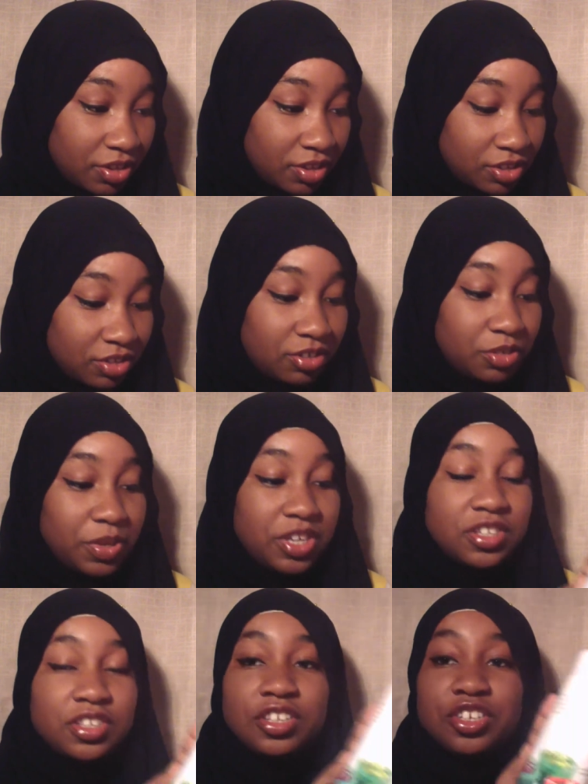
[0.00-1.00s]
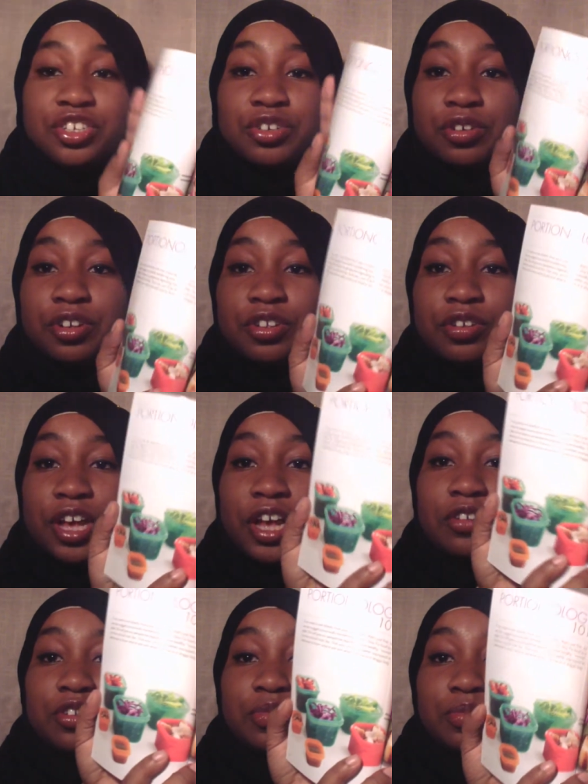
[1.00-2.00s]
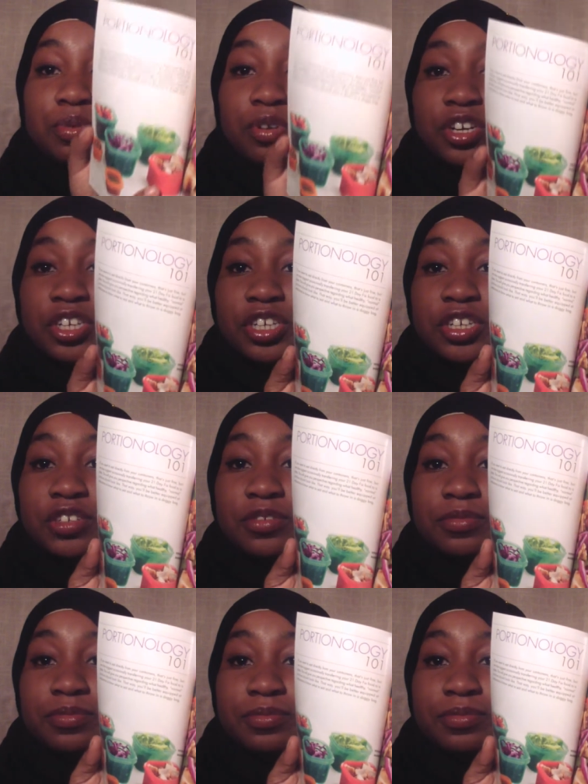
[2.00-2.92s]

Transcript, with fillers: So it's basically showing you how to portion